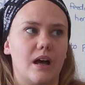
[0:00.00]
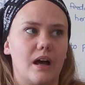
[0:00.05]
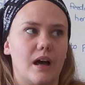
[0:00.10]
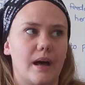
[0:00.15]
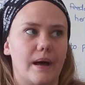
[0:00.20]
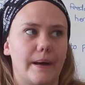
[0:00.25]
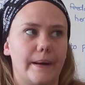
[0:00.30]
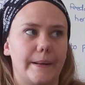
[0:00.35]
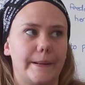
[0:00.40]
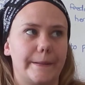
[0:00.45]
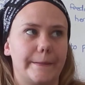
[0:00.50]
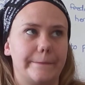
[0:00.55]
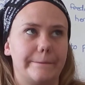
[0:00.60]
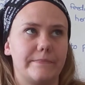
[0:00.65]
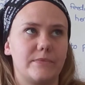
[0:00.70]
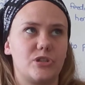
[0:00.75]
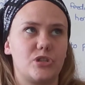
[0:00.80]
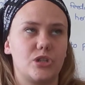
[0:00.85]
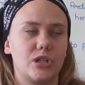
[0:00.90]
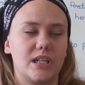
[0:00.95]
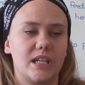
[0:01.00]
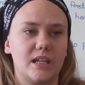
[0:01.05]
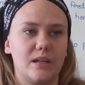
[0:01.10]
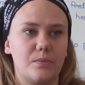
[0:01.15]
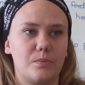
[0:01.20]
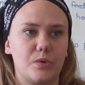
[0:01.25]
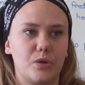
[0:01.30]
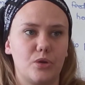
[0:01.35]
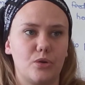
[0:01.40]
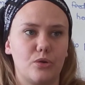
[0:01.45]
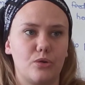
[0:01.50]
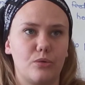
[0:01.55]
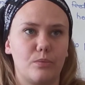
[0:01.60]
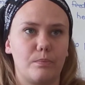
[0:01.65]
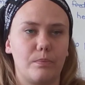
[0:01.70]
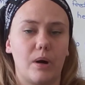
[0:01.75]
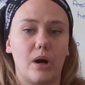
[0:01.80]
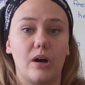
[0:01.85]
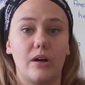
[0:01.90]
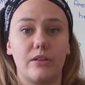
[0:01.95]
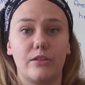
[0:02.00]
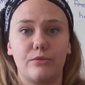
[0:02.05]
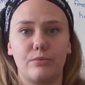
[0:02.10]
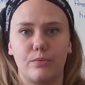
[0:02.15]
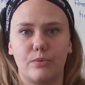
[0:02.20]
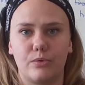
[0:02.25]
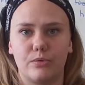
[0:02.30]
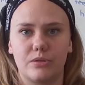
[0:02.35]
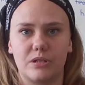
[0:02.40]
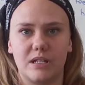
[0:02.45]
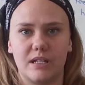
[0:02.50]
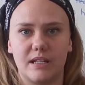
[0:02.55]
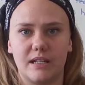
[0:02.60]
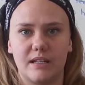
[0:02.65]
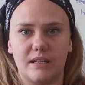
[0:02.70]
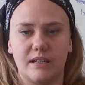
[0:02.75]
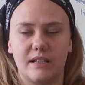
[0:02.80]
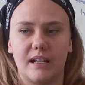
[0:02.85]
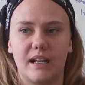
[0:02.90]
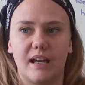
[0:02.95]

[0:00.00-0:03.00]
to keep your bath water in.